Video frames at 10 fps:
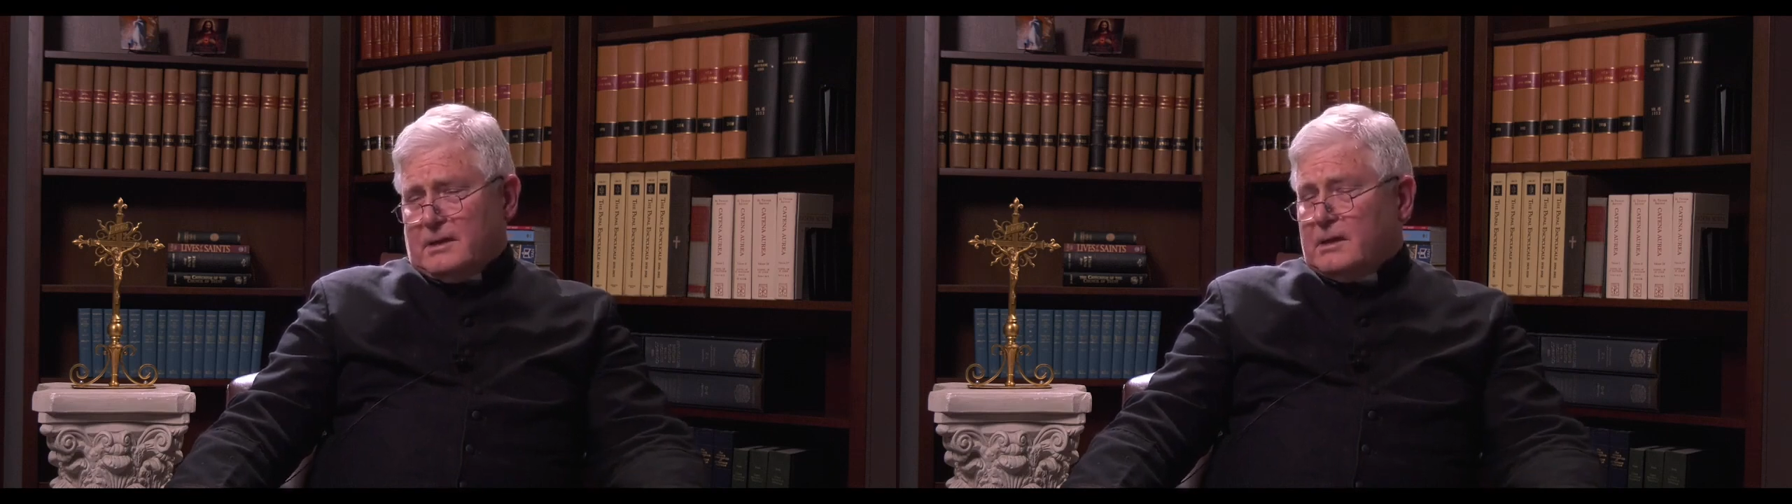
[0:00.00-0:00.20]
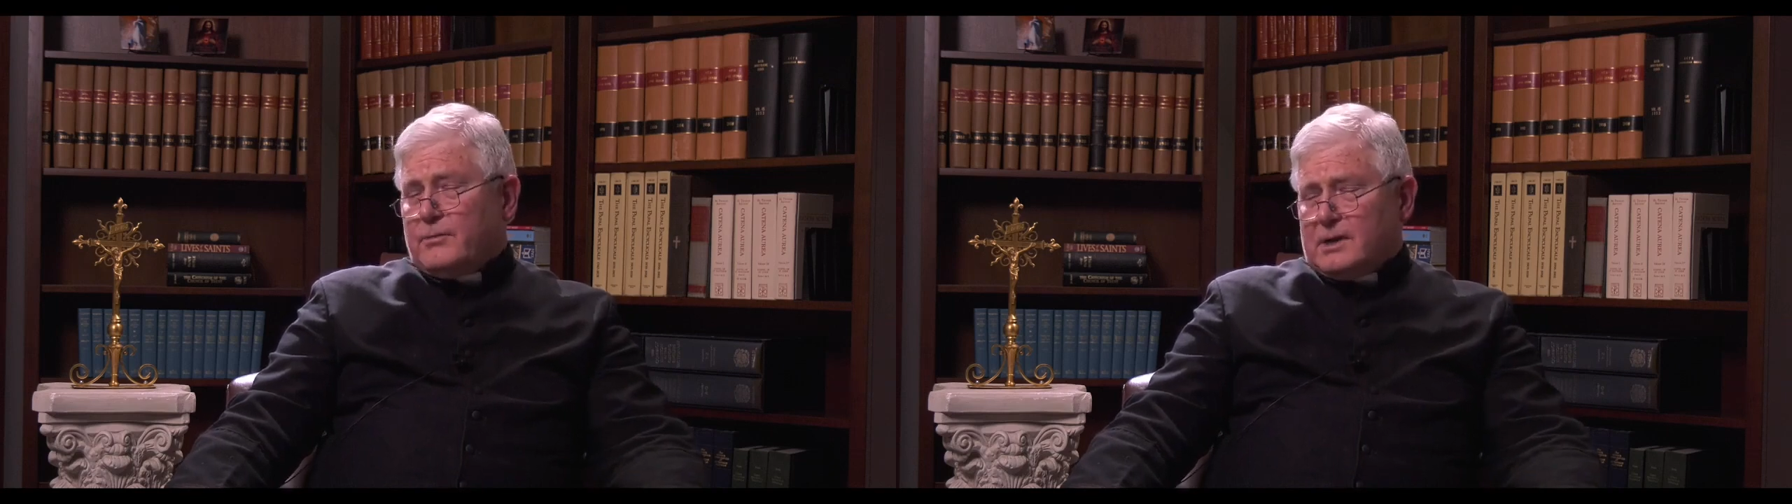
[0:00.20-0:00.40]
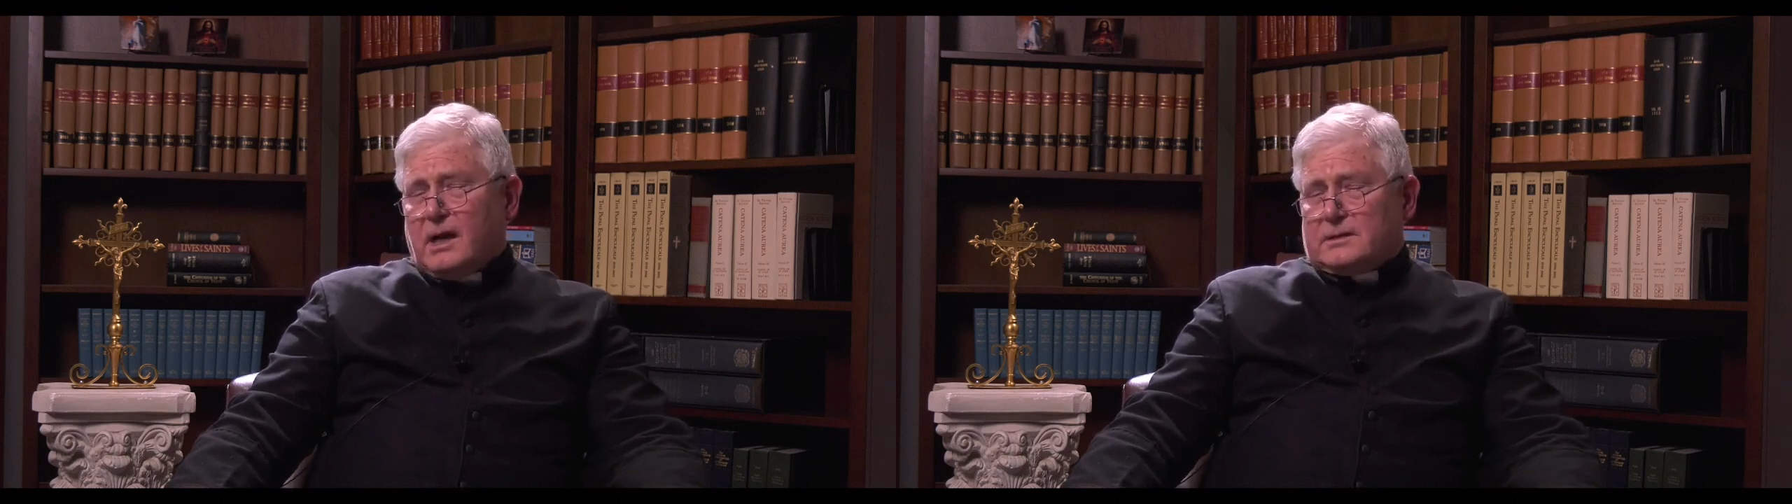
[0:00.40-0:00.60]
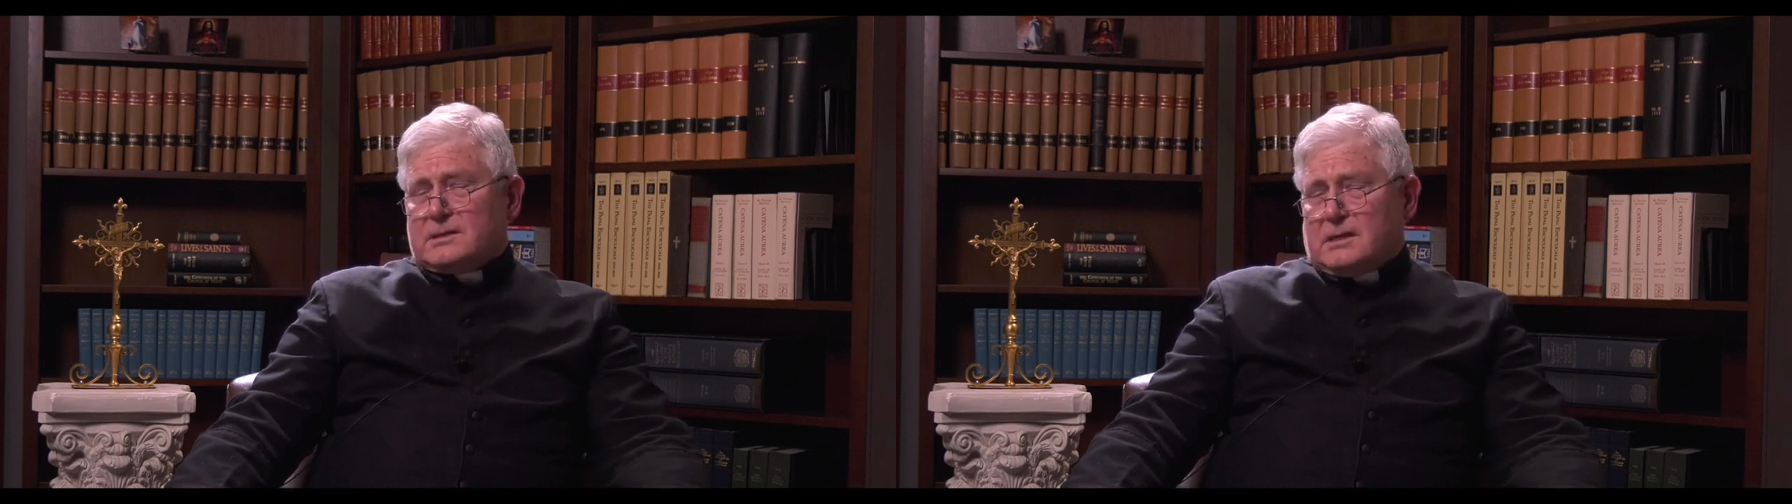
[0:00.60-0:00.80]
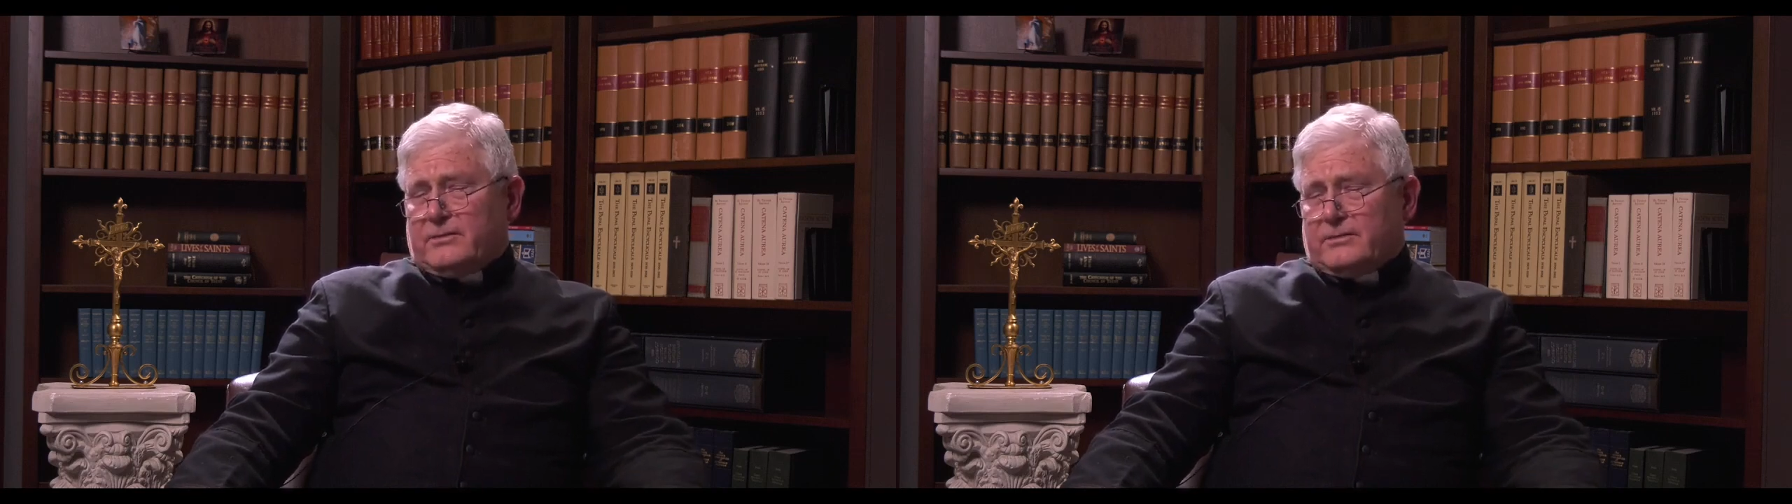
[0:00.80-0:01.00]
He would not
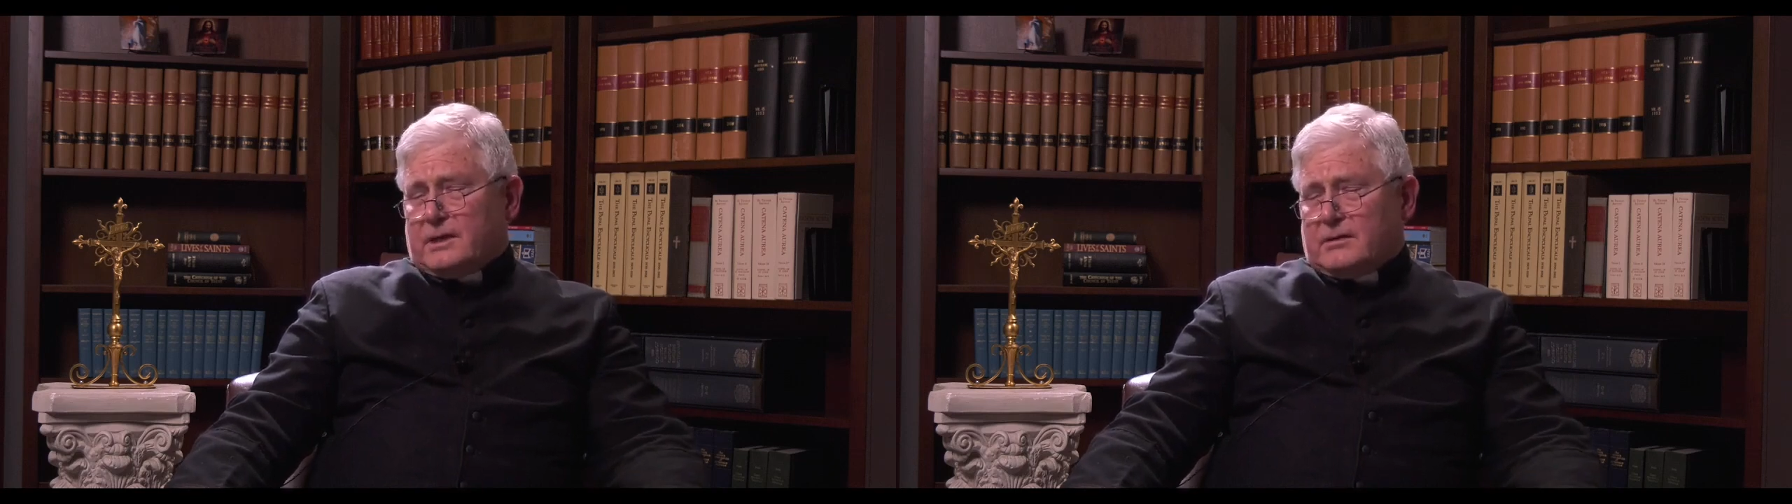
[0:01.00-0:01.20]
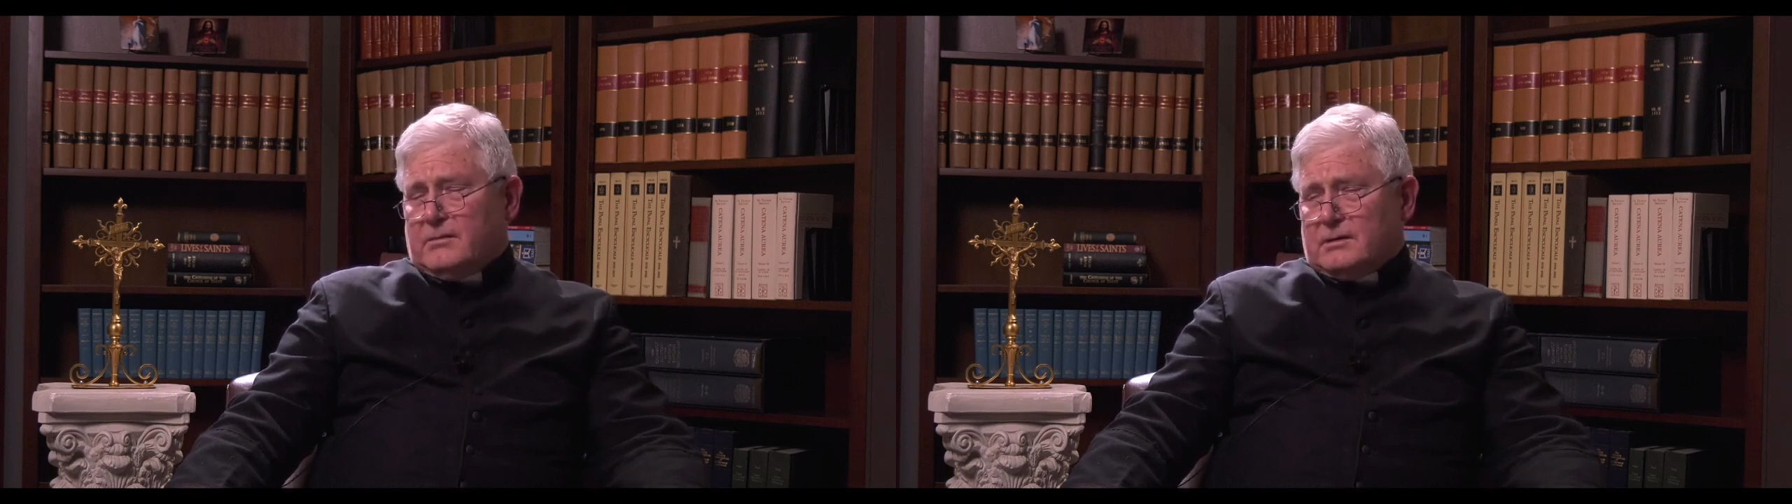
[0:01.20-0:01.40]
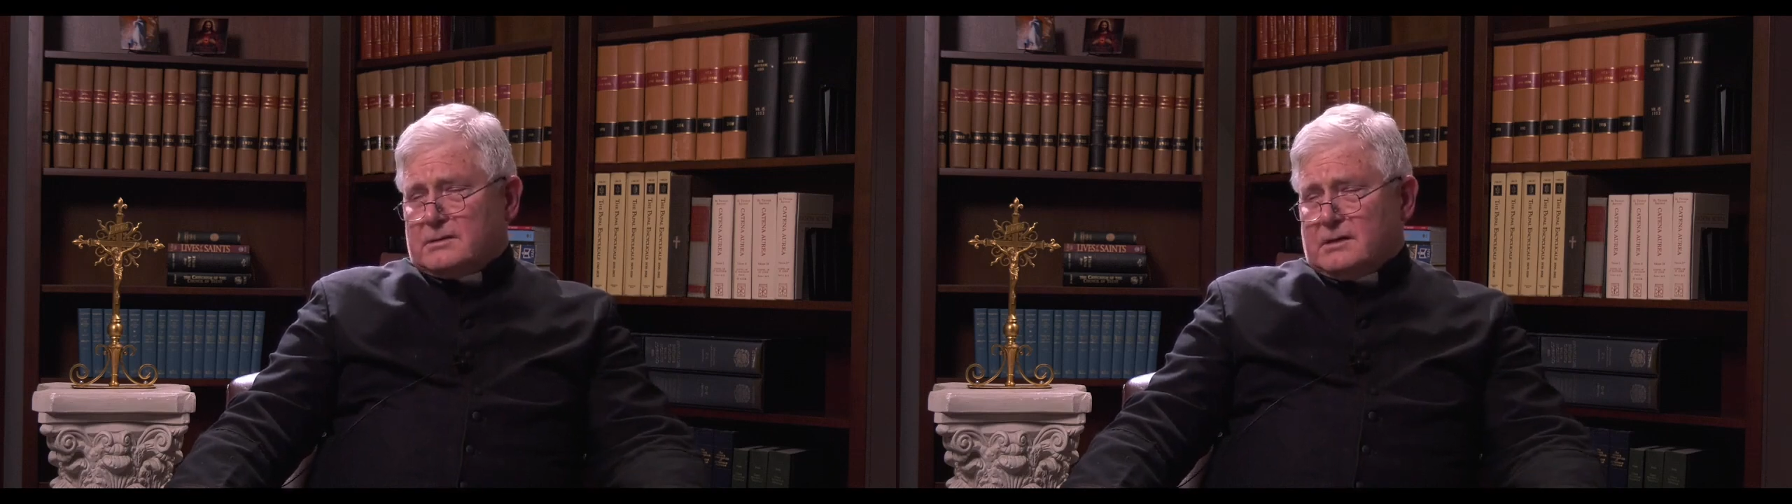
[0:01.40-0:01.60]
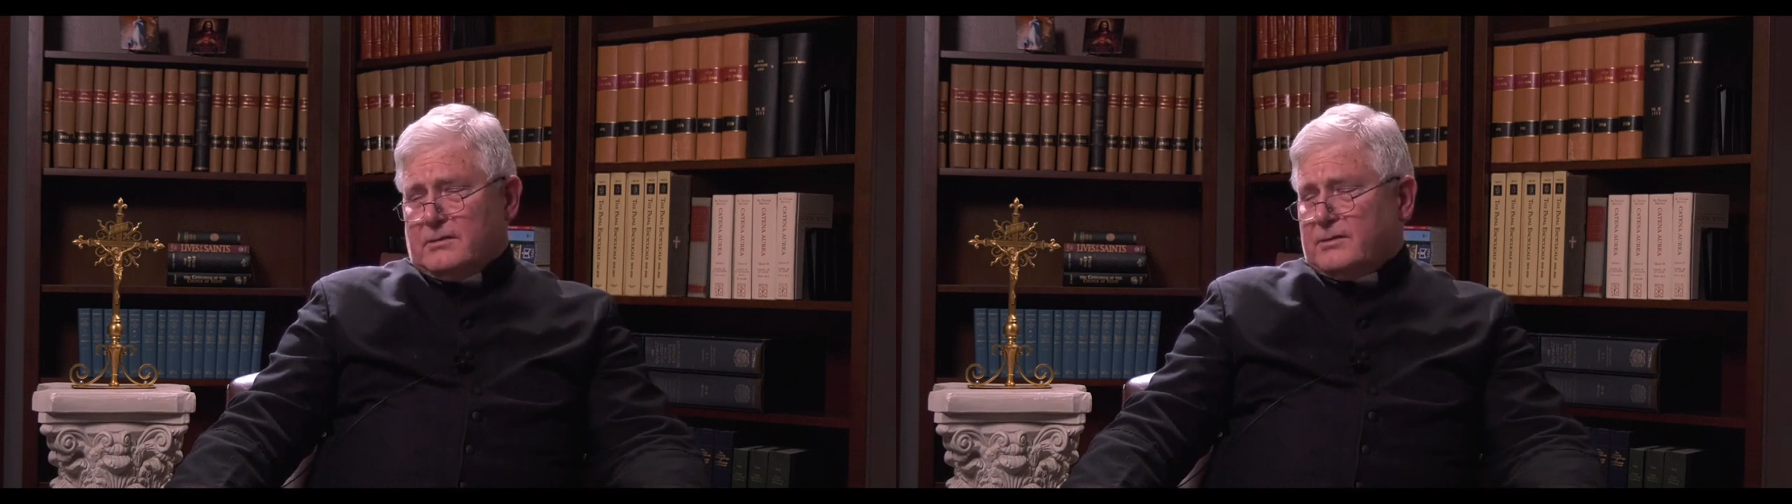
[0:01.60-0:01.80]
descend from that cross.